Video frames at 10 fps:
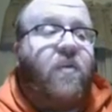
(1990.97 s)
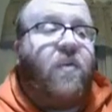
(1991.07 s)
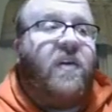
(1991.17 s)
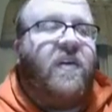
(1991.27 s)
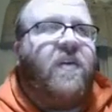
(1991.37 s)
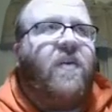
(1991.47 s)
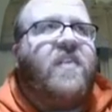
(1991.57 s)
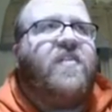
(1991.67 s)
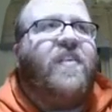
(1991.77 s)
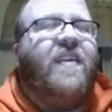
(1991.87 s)
that's a really good
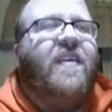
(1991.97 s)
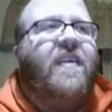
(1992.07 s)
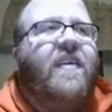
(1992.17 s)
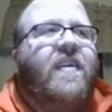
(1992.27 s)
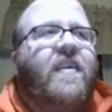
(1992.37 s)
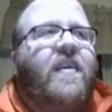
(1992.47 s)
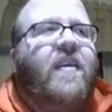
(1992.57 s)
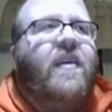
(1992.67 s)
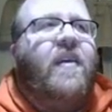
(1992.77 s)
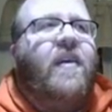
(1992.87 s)
question.
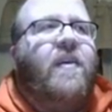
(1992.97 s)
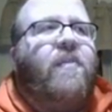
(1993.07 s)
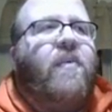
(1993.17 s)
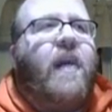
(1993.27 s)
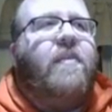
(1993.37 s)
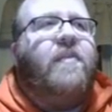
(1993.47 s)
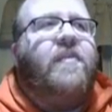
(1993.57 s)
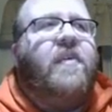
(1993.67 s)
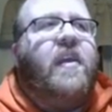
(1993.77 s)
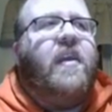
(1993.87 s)

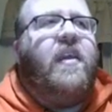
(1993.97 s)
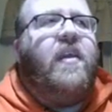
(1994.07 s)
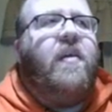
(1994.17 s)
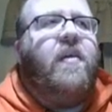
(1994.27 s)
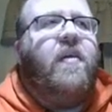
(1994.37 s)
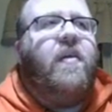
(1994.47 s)
Probably